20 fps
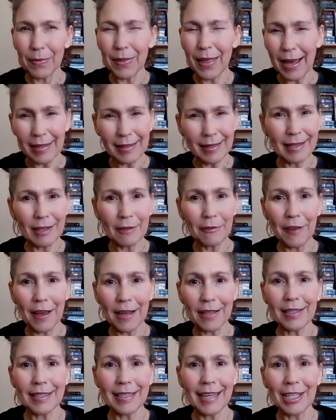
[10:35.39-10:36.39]
that's the
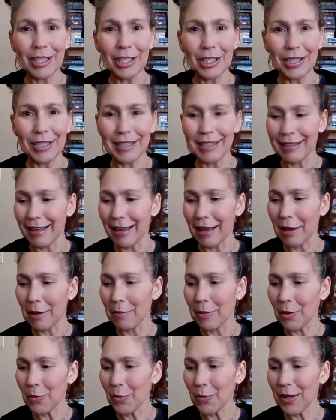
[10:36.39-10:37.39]
fascination
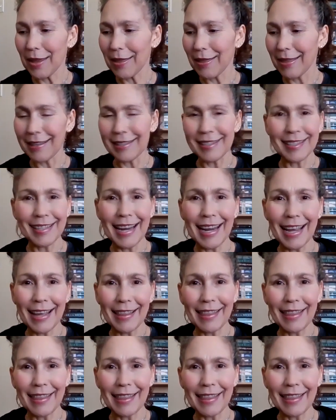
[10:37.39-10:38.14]
um, with this day.